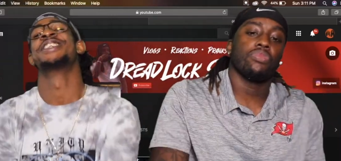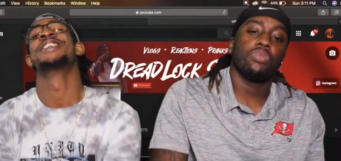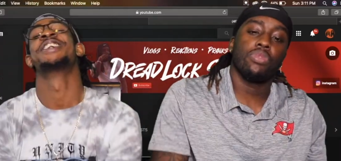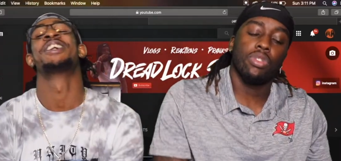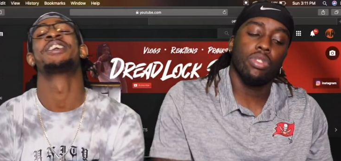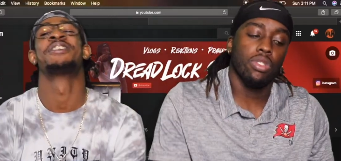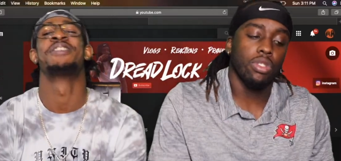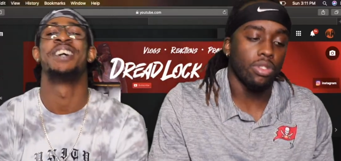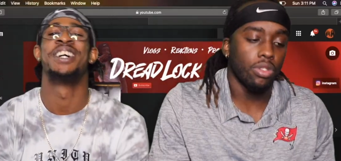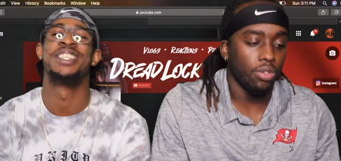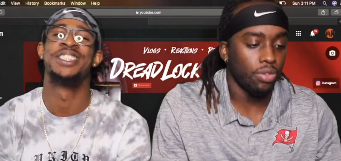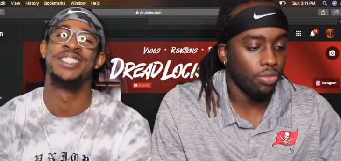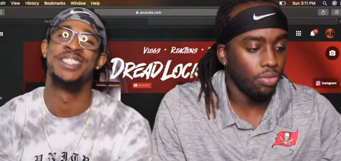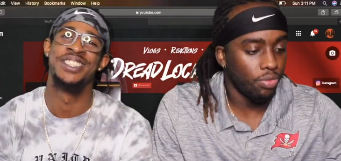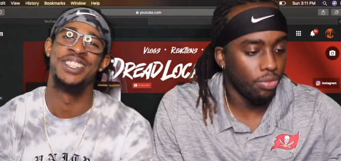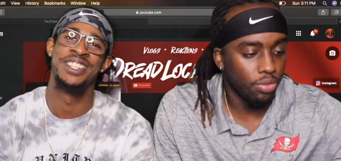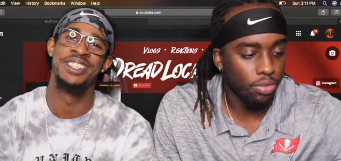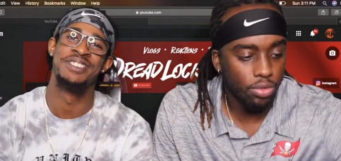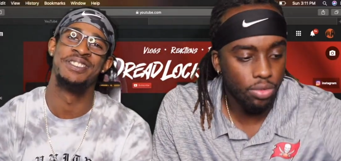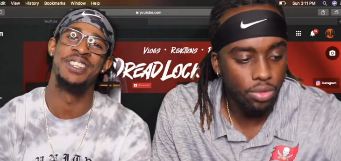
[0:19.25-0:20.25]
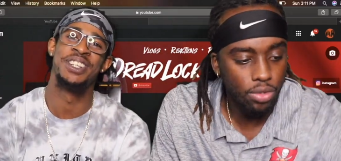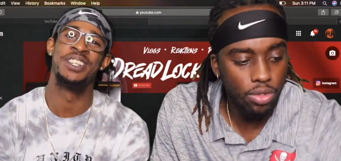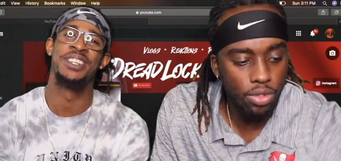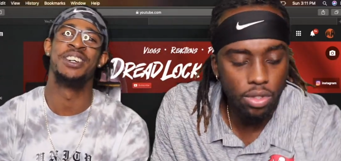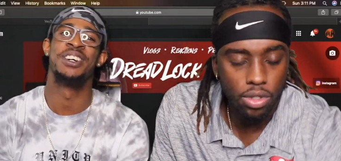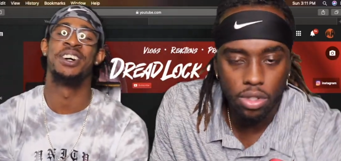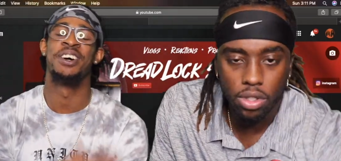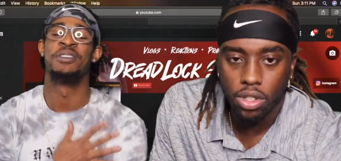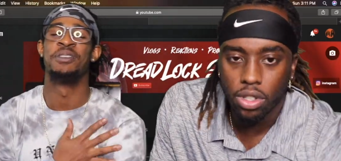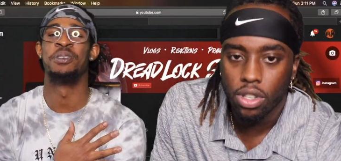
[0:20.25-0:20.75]
Speaker 1: Welcome back to another
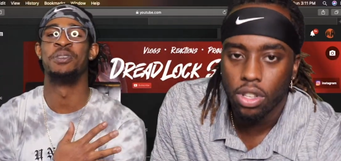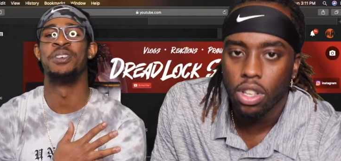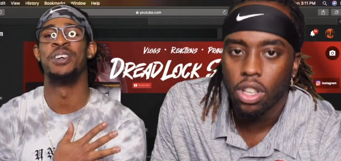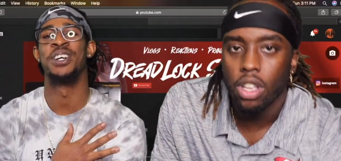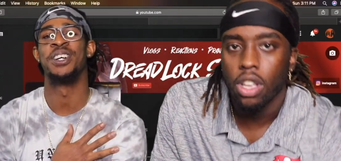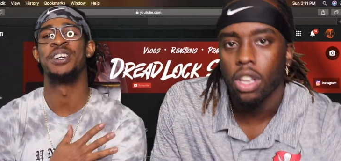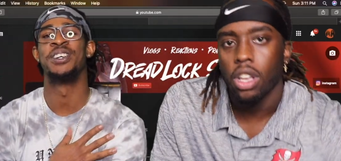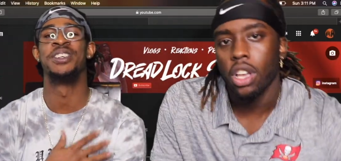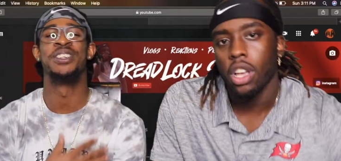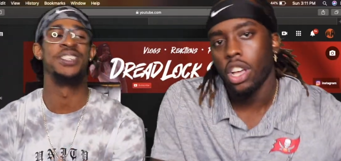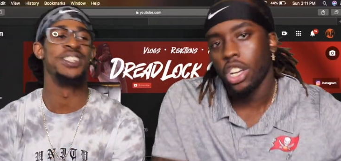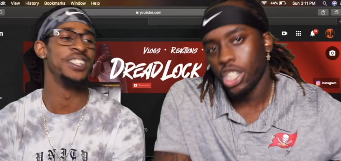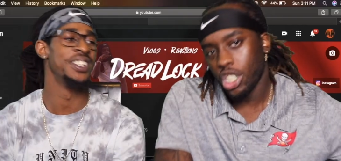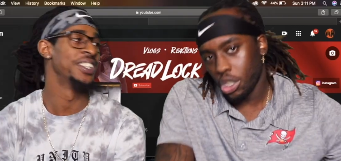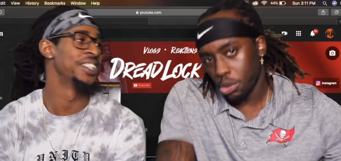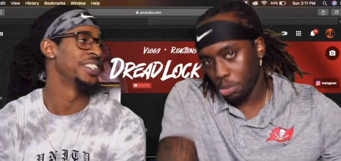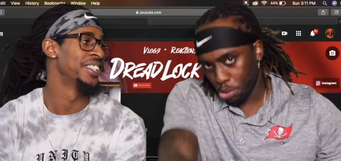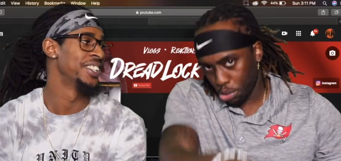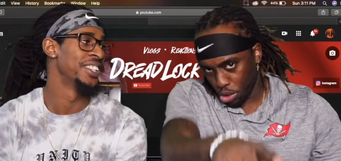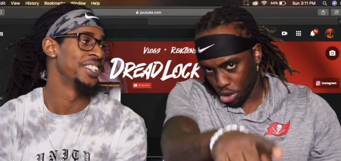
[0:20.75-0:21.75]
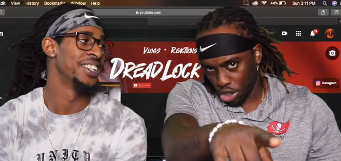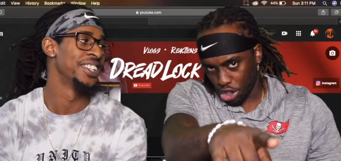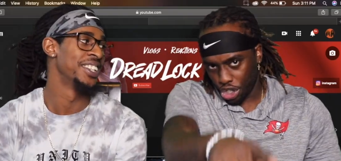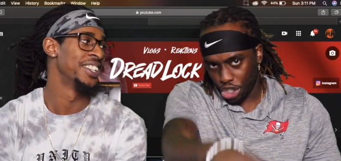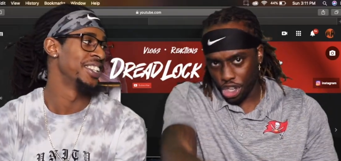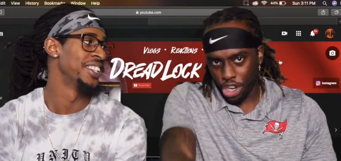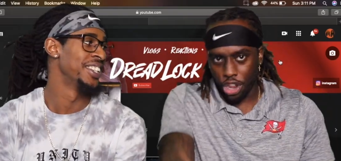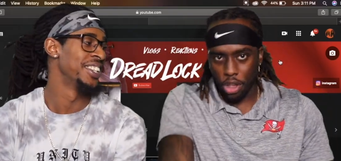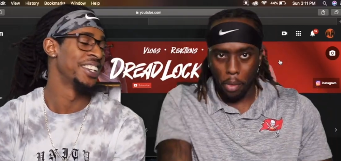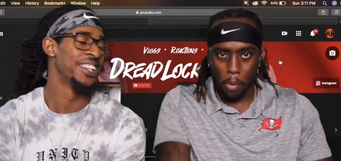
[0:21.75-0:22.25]
video. I'm your boy Cooley. It's your boy
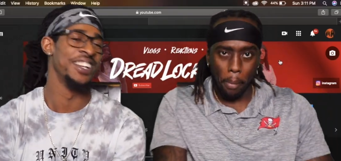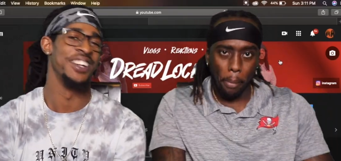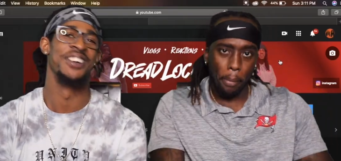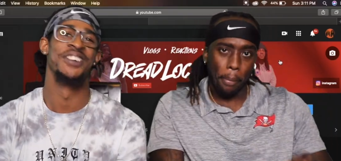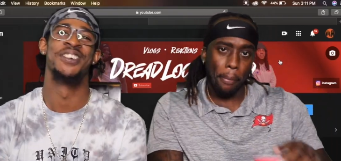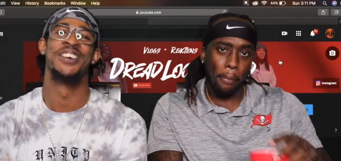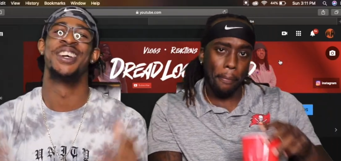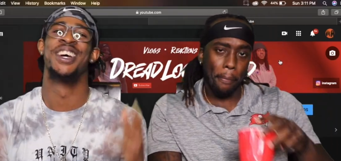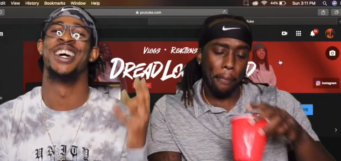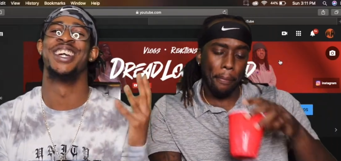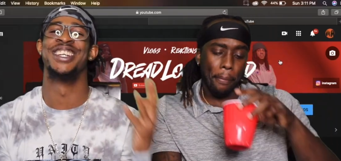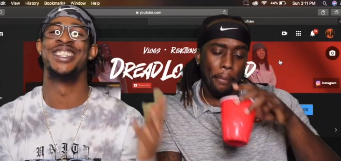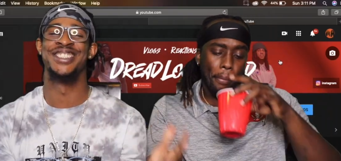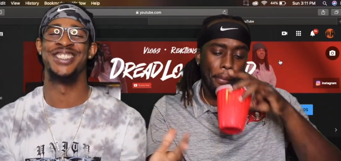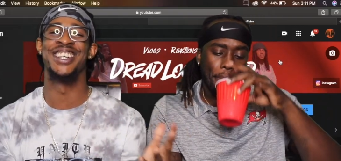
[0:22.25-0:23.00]
Shep. And we're gonna